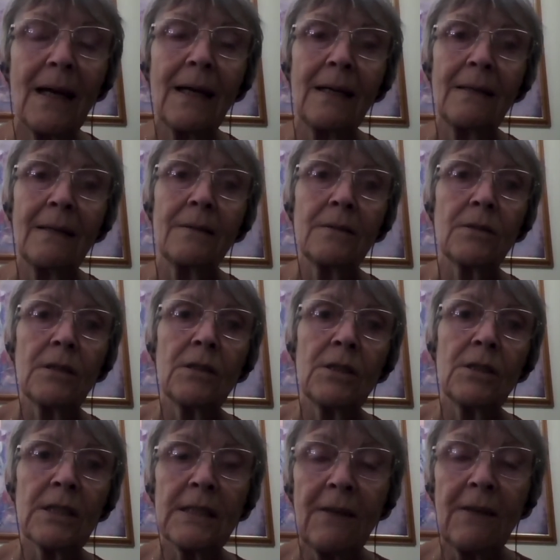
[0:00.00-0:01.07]
and
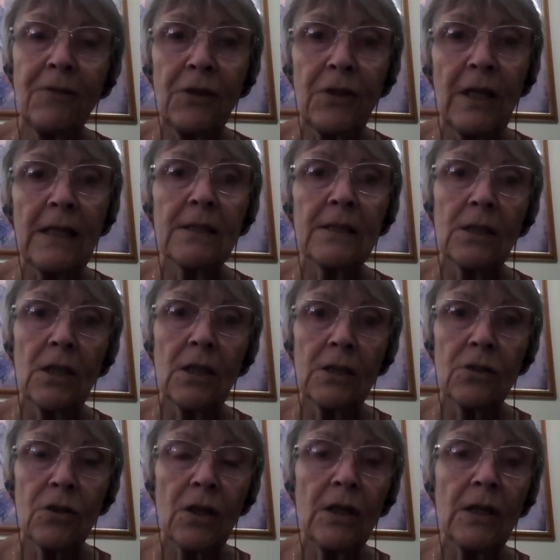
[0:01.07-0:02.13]
just different things that I
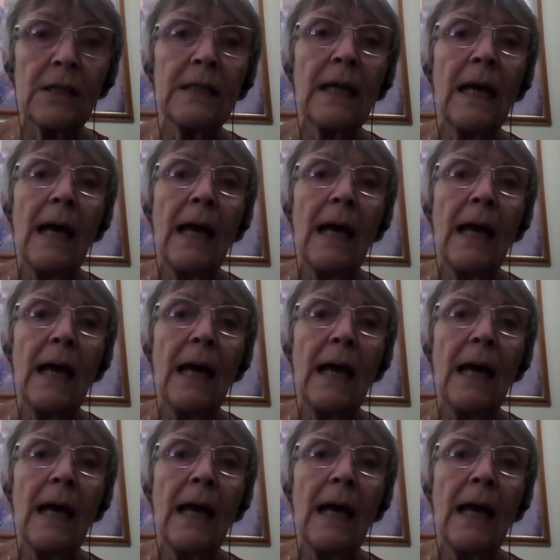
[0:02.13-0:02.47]
tried.